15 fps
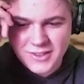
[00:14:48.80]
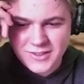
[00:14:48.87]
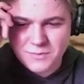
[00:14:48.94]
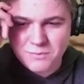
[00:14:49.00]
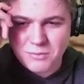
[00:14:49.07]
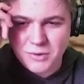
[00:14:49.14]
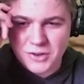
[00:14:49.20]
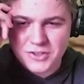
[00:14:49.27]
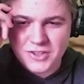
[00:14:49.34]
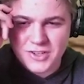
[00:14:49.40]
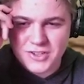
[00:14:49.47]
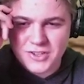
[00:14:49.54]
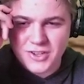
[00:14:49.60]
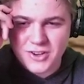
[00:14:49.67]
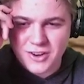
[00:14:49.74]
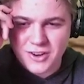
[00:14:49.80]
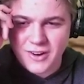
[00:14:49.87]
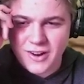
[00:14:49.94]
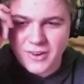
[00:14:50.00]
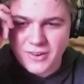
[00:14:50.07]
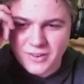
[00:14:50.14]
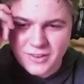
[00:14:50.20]
just pushing each other
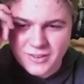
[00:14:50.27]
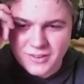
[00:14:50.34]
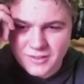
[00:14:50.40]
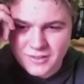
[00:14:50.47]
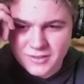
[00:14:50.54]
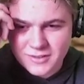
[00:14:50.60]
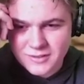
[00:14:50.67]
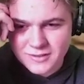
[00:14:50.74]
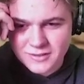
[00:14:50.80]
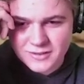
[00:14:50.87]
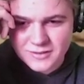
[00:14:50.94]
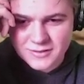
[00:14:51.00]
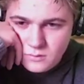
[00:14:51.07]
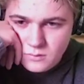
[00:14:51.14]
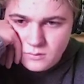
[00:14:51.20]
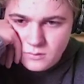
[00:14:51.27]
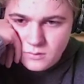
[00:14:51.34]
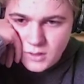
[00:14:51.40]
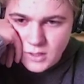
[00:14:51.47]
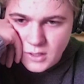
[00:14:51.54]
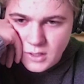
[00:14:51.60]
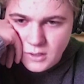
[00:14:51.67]
around.
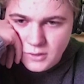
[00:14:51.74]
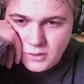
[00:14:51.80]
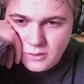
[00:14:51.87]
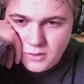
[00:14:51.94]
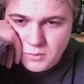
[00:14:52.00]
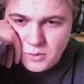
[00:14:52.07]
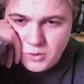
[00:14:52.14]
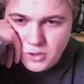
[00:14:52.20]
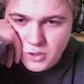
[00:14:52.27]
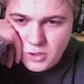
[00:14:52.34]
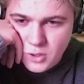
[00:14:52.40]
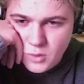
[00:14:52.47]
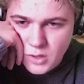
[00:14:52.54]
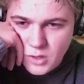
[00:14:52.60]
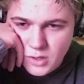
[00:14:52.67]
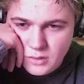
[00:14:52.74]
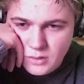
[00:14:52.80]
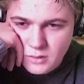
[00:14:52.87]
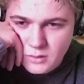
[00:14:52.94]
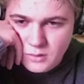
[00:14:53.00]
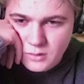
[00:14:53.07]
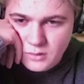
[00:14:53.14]
How long does the pushing go
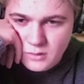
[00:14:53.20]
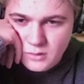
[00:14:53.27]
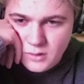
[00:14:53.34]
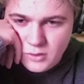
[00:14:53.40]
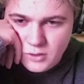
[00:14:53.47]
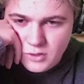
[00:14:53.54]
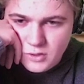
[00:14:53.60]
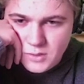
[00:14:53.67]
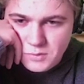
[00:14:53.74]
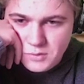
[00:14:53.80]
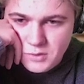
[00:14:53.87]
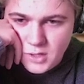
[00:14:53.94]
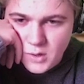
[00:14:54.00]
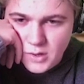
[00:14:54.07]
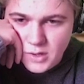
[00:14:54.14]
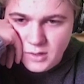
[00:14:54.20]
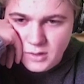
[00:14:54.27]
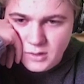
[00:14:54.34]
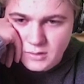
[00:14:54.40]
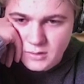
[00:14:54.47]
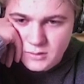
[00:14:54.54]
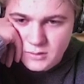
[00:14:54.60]
on? Just keeps
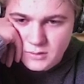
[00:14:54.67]
going.